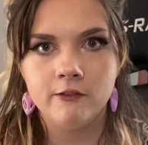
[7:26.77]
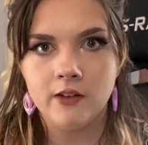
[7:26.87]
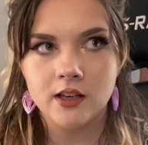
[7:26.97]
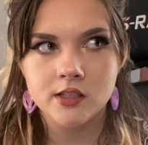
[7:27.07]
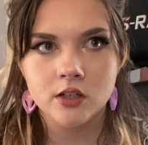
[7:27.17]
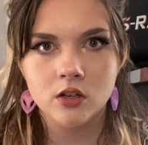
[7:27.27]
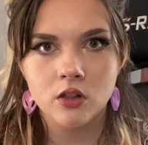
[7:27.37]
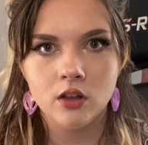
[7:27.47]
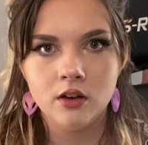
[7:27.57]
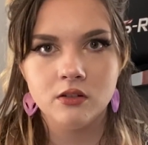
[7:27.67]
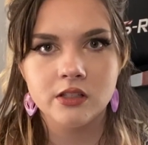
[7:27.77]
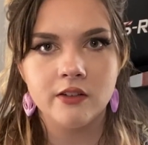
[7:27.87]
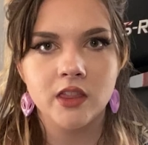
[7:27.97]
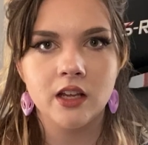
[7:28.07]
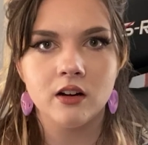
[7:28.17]
fix your clothes
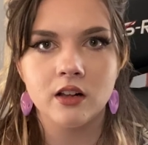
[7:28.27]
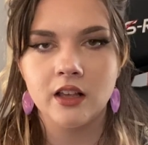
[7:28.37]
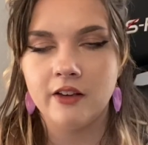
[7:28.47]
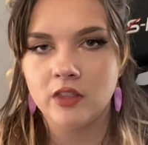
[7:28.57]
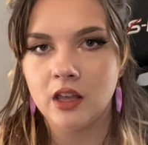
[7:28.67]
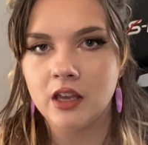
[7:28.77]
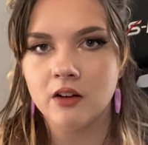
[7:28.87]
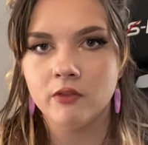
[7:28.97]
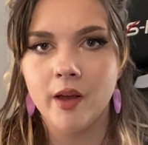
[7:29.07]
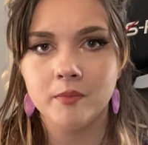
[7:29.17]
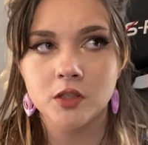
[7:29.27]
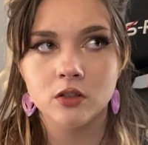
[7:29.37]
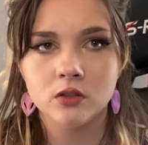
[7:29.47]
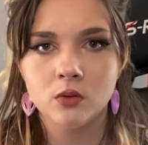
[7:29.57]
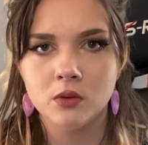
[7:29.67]
if they get ripped
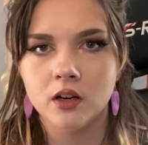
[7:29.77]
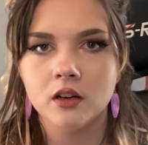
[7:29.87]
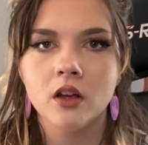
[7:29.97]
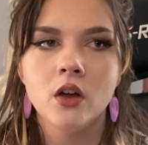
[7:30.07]
or torn.